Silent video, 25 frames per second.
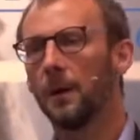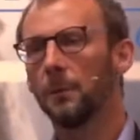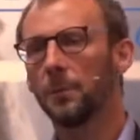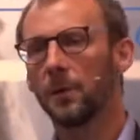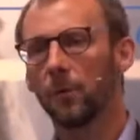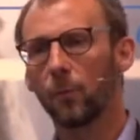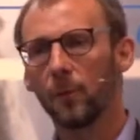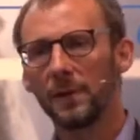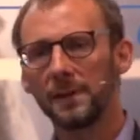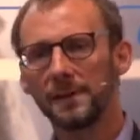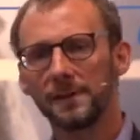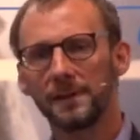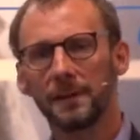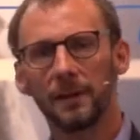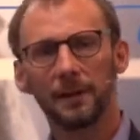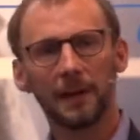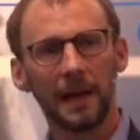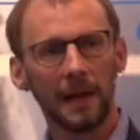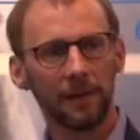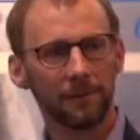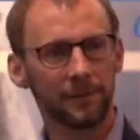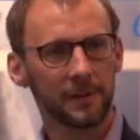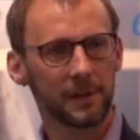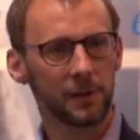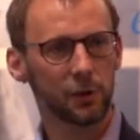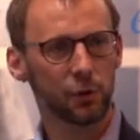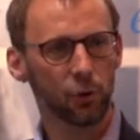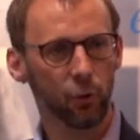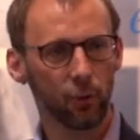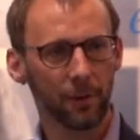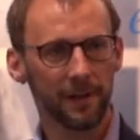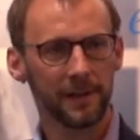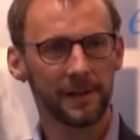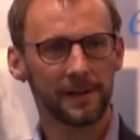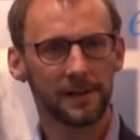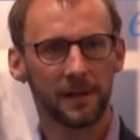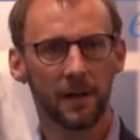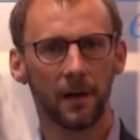But we still have to
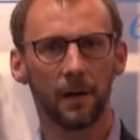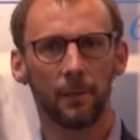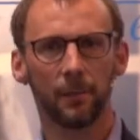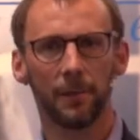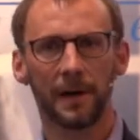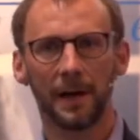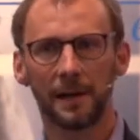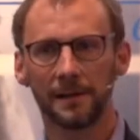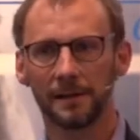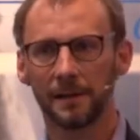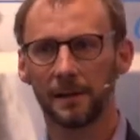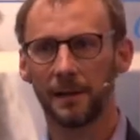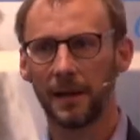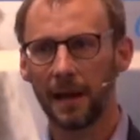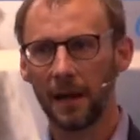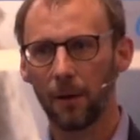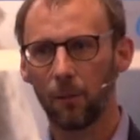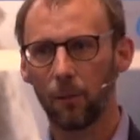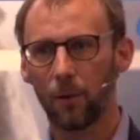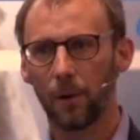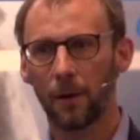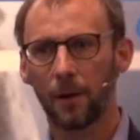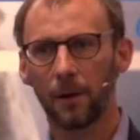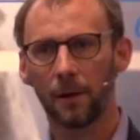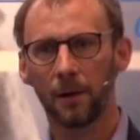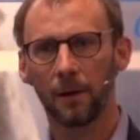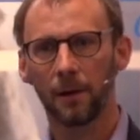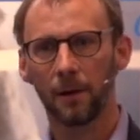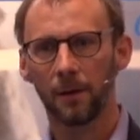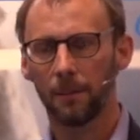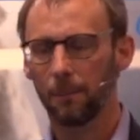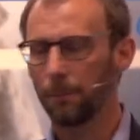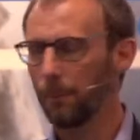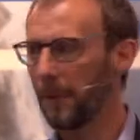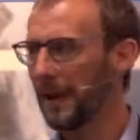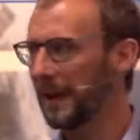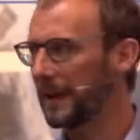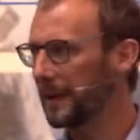join it up as a network,
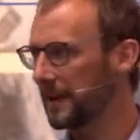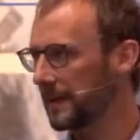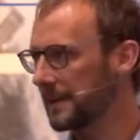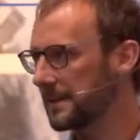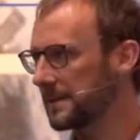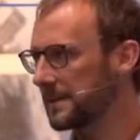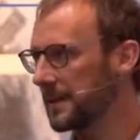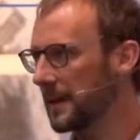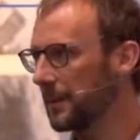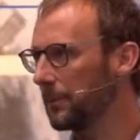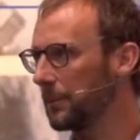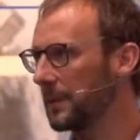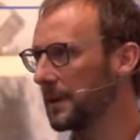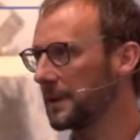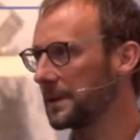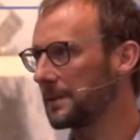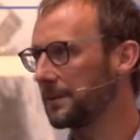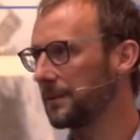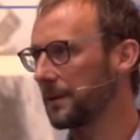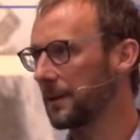make it seamless